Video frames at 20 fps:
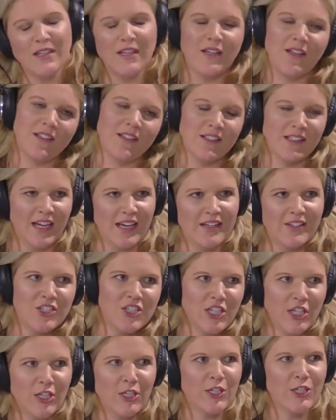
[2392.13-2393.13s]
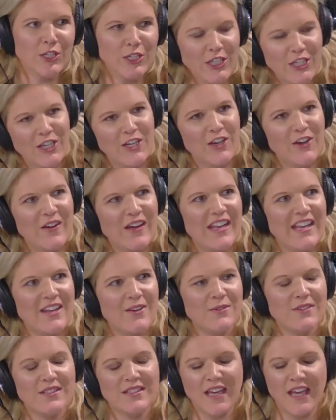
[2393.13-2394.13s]
little like cheer, you know, and
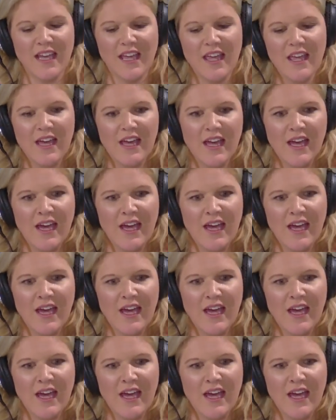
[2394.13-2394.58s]
it was like,